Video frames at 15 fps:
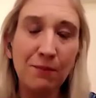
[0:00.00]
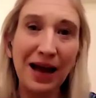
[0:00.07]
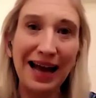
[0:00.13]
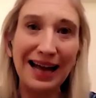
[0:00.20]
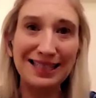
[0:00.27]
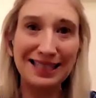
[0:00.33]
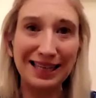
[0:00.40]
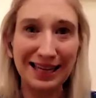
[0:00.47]
But
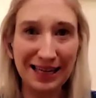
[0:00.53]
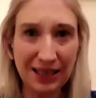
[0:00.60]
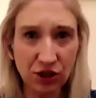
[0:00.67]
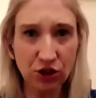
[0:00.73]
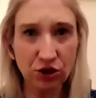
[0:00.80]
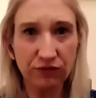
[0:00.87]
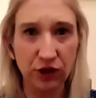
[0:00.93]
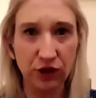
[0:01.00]
at an
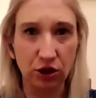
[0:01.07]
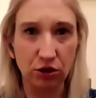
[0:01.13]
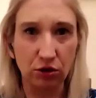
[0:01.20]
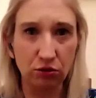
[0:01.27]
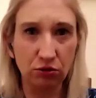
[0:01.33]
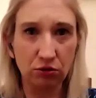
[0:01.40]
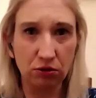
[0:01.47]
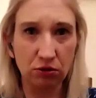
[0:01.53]

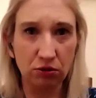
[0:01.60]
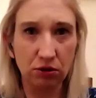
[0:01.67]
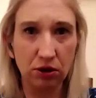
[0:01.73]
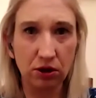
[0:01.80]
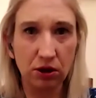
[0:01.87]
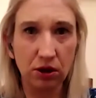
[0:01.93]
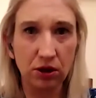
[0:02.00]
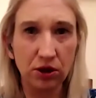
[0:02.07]
interview,
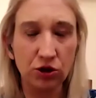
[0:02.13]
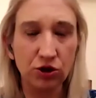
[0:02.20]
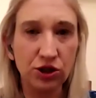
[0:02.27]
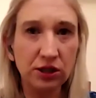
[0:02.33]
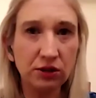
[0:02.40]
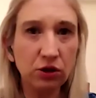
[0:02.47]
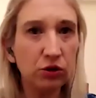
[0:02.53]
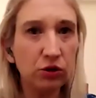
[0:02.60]
you're
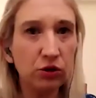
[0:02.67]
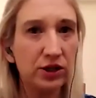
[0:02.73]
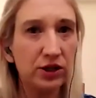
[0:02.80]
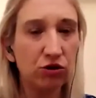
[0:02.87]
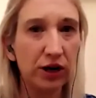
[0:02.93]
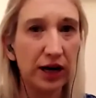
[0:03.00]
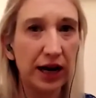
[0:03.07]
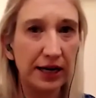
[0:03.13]
still looking to
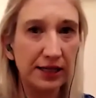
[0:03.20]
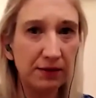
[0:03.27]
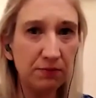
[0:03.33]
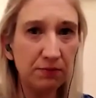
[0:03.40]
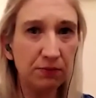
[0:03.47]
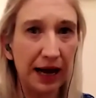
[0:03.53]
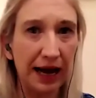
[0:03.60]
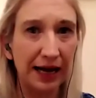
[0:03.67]
create
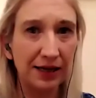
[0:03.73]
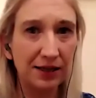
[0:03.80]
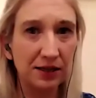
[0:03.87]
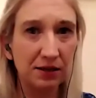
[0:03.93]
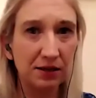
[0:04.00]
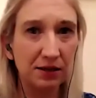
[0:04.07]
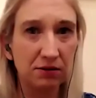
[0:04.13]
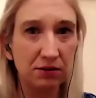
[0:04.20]

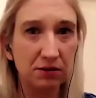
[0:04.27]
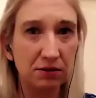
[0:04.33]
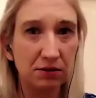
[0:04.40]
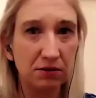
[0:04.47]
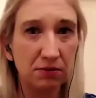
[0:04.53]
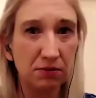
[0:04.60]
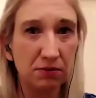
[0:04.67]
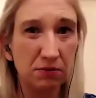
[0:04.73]
impact.
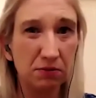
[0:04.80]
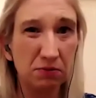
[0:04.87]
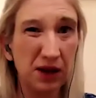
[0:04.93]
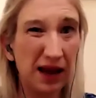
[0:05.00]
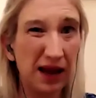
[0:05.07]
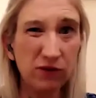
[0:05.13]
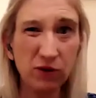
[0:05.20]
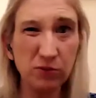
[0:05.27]

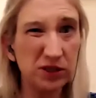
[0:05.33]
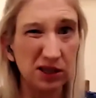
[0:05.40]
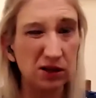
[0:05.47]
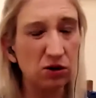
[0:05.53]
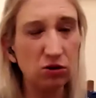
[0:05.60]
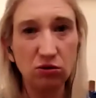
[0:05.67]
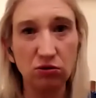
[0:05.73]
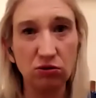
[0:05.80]
But everybody
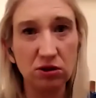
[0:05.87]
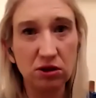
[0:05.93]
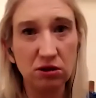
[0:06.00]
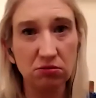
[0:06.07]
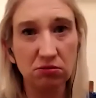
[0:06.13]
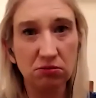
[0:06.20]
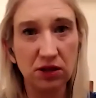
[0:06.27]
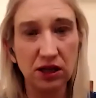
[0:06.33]
knows
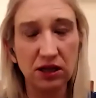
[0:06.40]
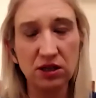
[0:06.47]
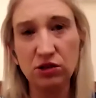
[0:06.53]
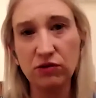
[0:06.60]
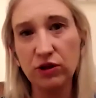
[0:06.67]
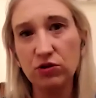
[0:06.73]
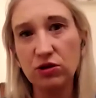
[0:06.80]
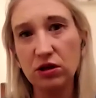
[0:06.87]
that
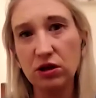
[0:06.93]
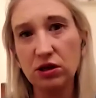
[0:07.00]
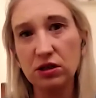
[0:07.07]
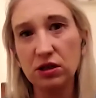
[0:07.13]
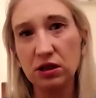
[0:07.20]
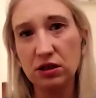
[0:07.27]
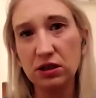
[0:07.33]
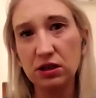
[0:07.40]
interviews are
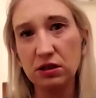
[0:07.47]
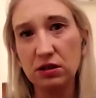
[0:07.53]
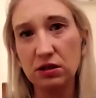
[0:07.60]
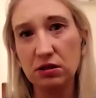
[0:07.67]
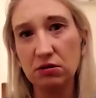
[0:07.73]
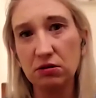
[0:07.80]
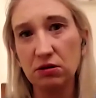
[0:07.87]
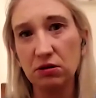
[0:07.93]
conducted
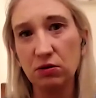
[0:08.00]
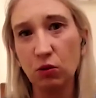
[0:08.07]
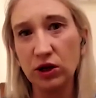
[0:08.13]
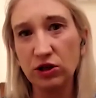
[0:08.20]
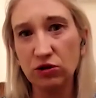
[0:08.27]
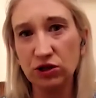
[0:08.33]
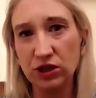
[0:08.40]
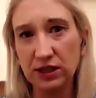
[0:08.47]

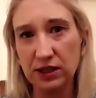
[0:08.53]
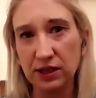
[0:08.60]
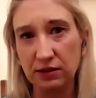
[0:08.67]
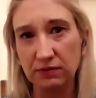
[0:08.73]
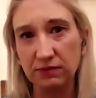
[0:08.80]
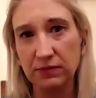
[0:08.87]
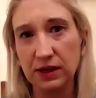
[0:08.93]
when you're sitting.